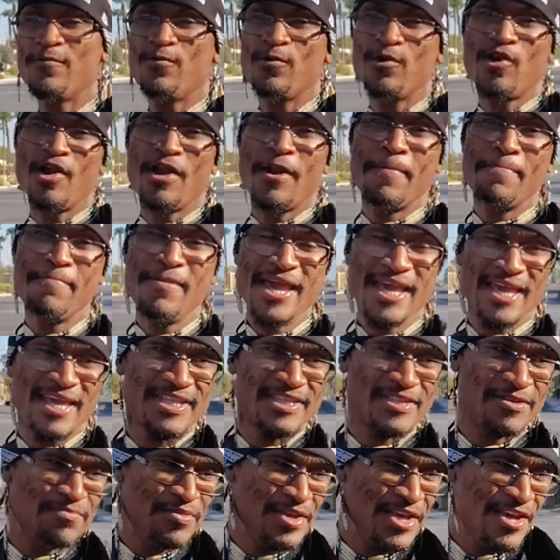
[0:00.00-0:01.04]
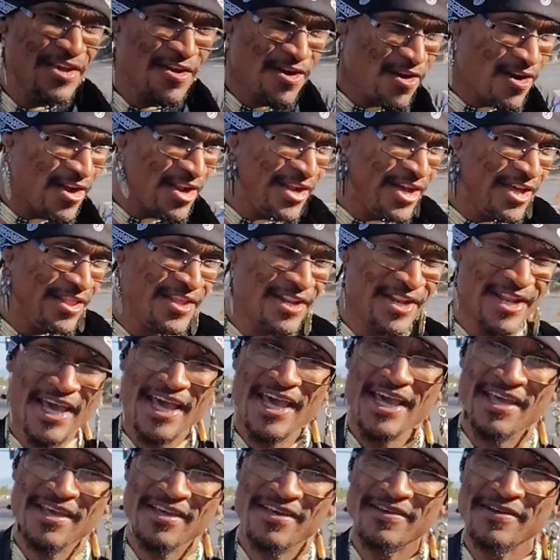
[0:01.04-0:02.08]
If we're going to make it to be here another
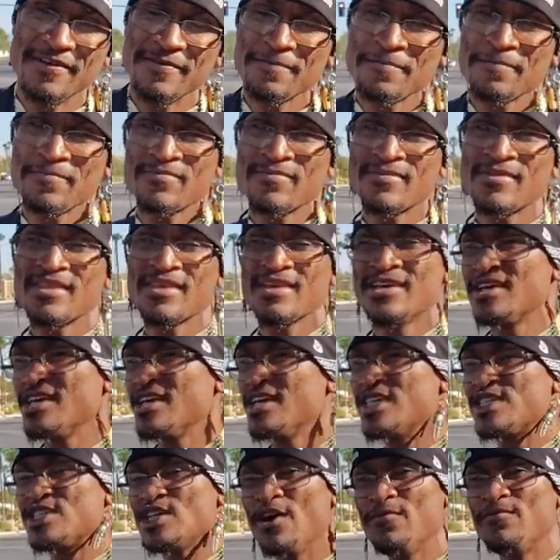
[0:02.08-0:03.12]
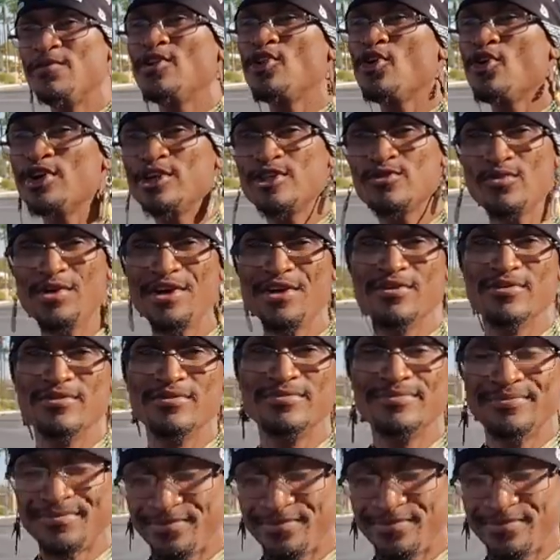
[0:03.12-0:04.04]
day, it's of the Lord's will.